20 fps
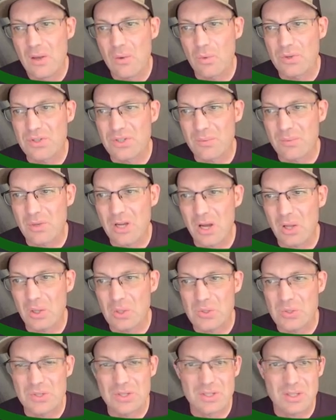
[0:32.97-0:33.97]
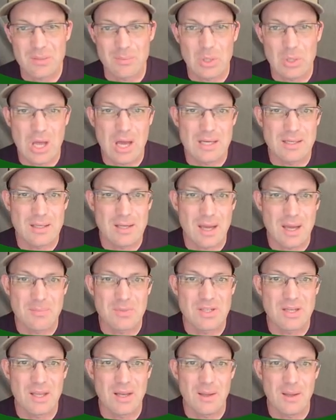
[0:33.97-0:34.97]
with some colors and some line
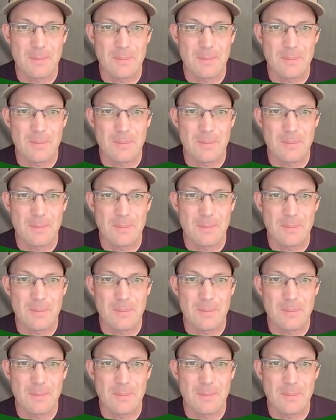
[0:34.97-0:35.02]
types set